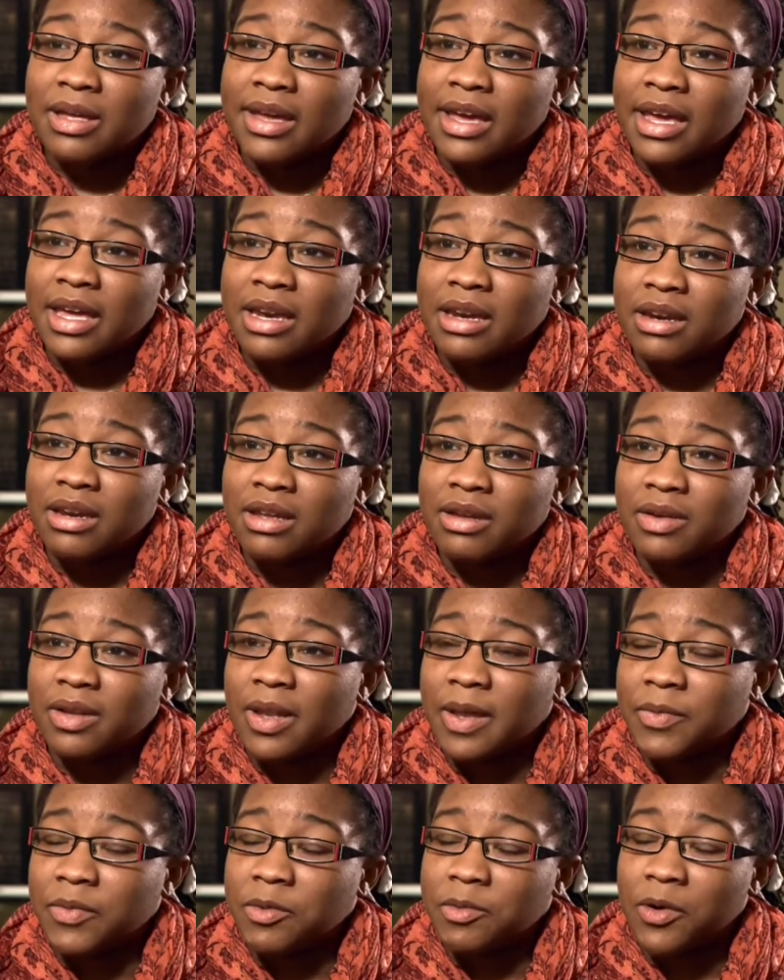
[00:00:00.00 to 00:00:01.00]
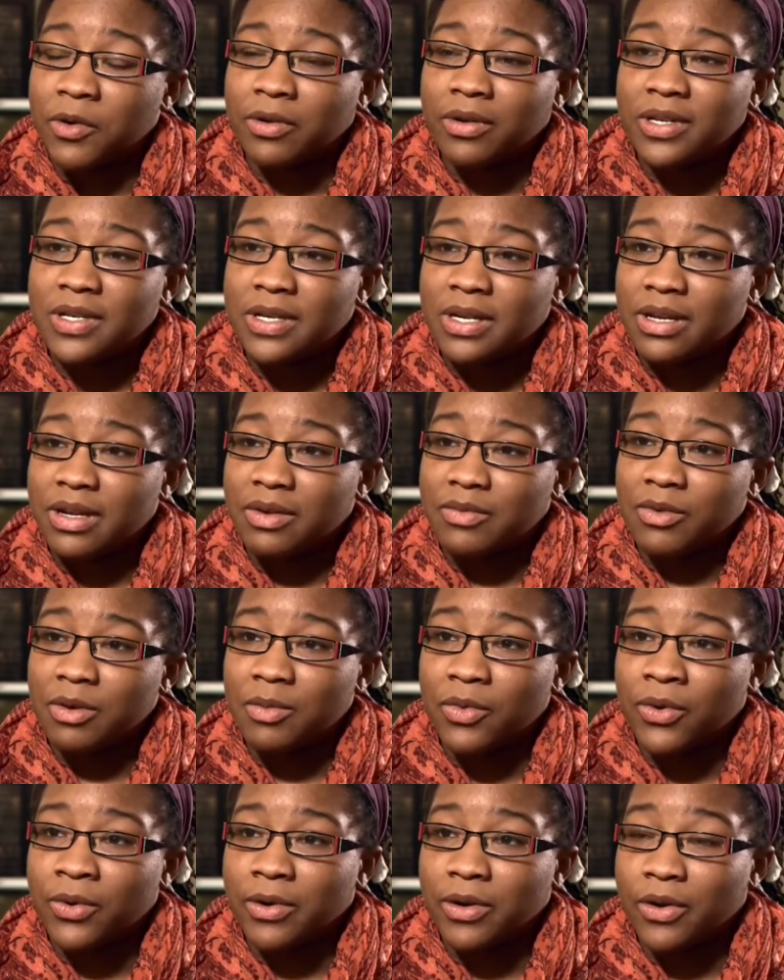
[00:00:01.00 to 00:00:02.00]
in like remote
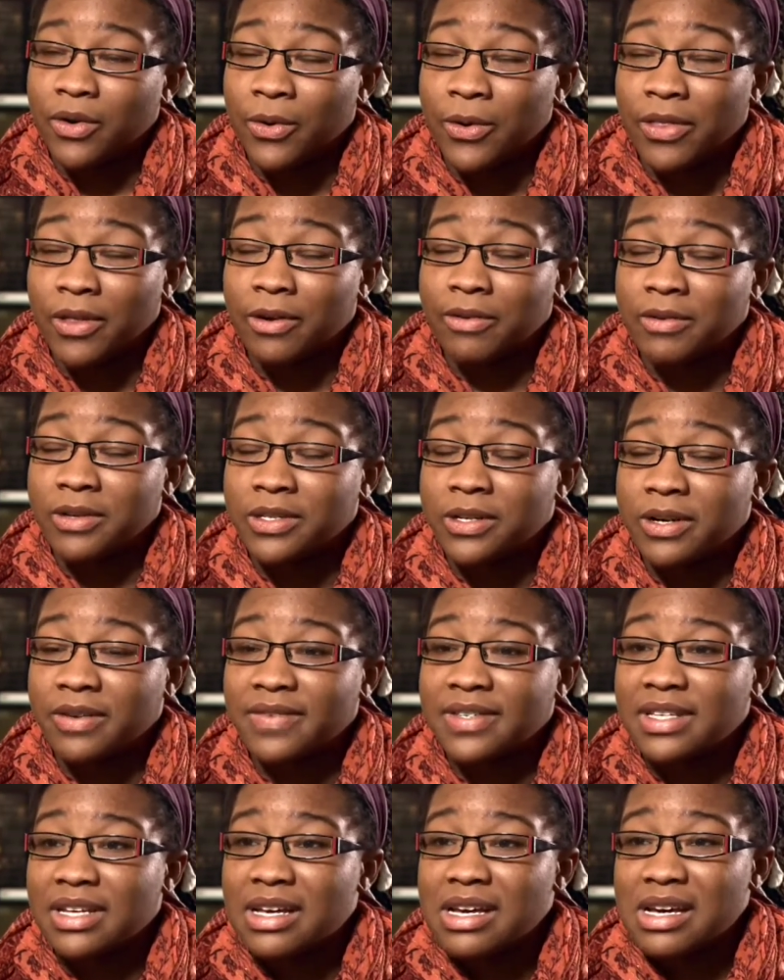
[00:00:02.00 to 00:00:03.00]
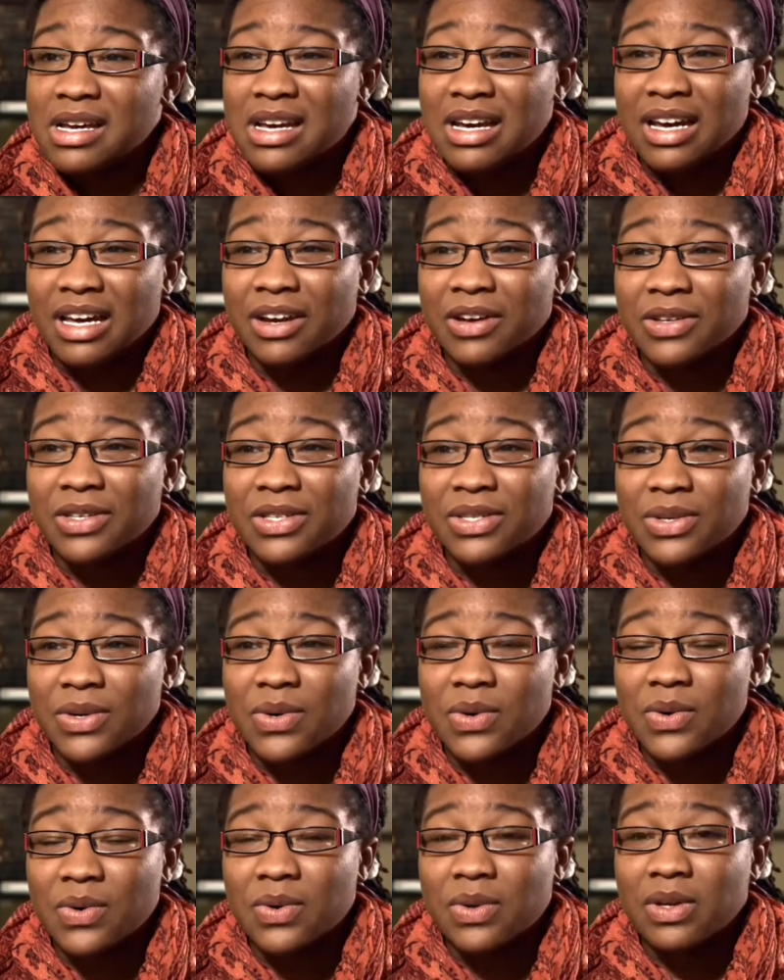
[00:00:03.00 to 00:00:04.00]
northern reserves. I'd
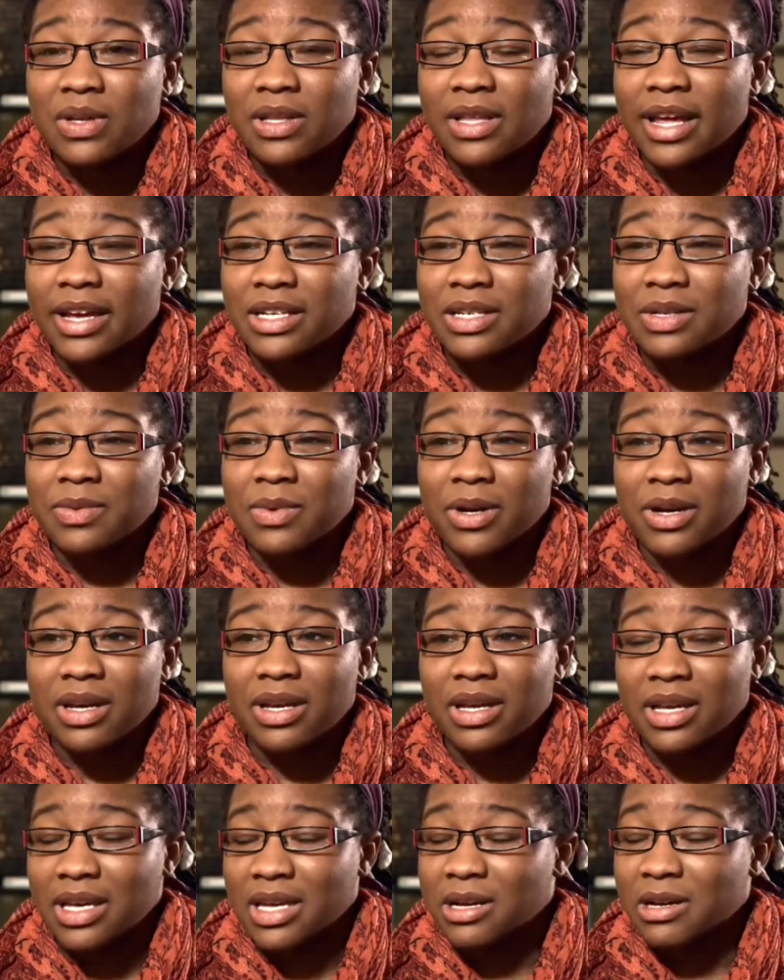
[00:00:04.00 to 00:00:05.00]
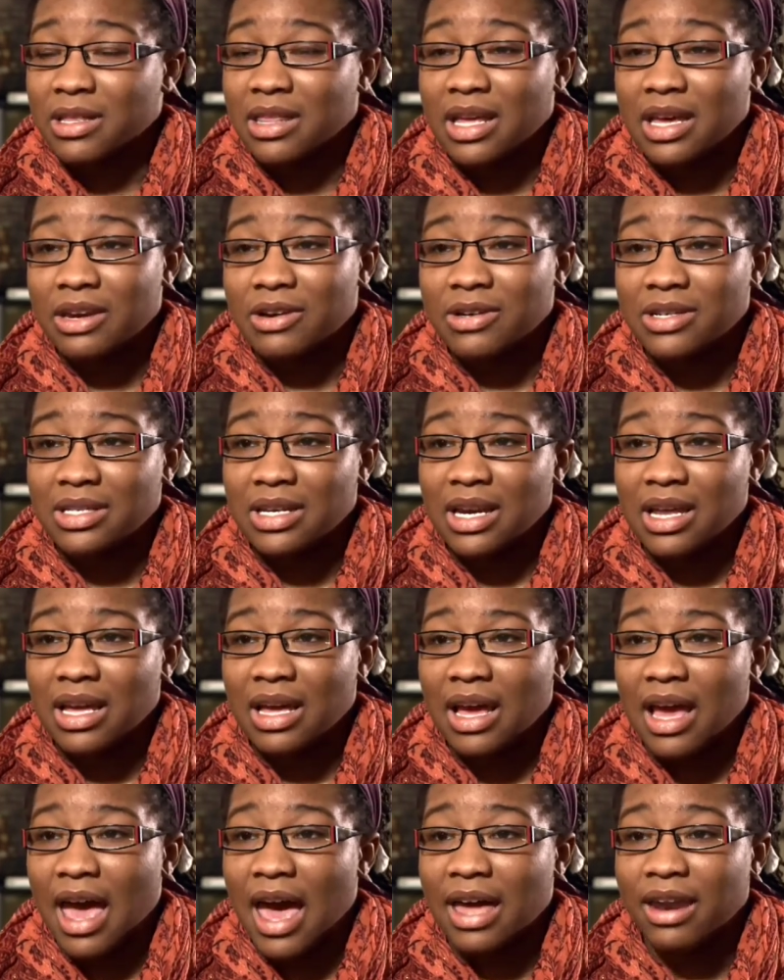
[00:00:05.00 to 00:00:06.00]
also like to work here in the inner city
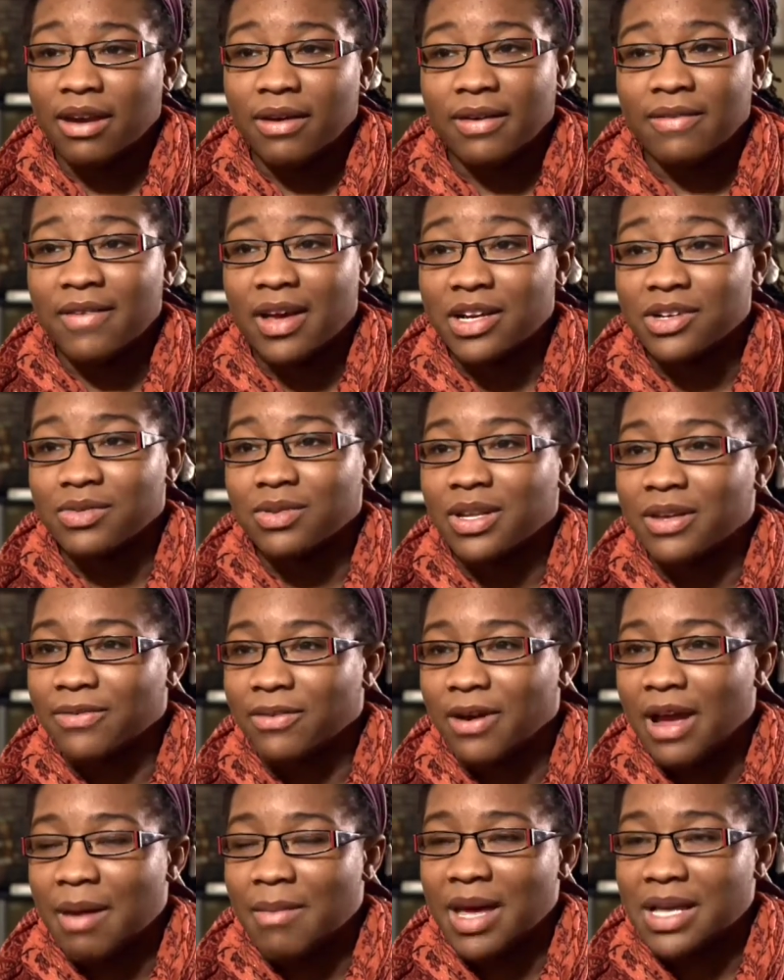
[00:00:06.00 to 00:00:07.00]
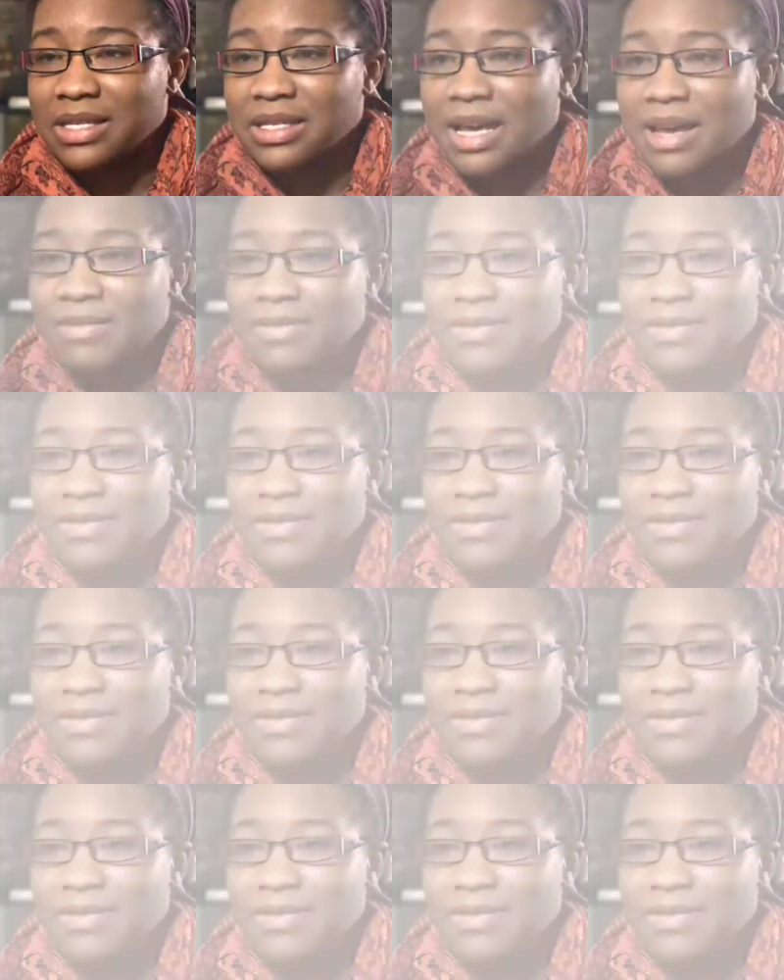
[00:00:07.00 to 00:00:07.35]
and eventually for MSF.